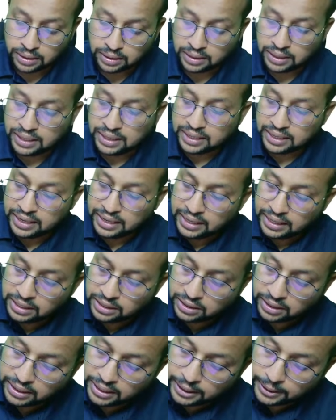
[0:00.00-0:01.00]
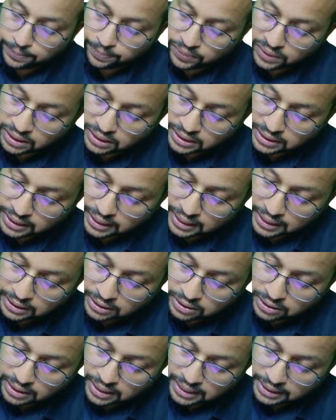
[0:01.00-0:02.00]
It initially
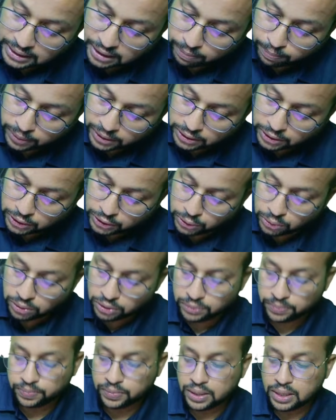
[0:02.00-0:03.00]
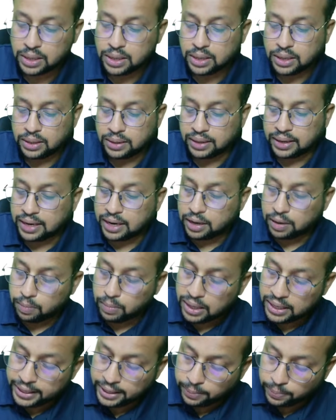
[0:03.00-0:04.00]
starts as a pustule. There are
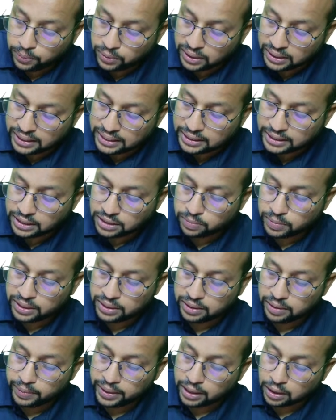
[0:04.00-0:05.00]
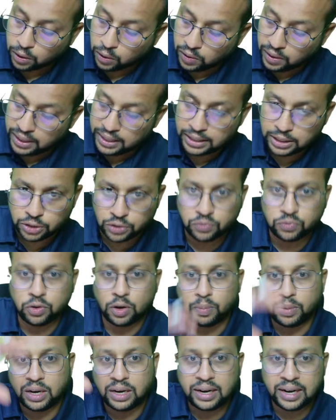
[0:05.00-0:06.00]
multiple lesions, but they may coalesce to
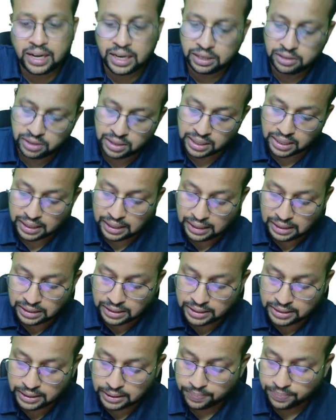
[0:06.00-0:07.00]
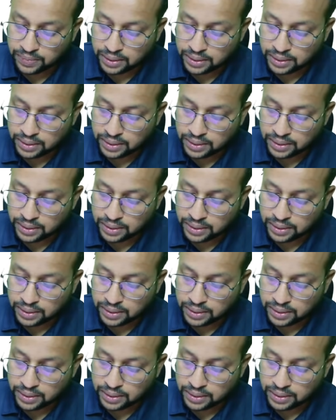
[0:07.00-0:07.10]
form a larger ulcer.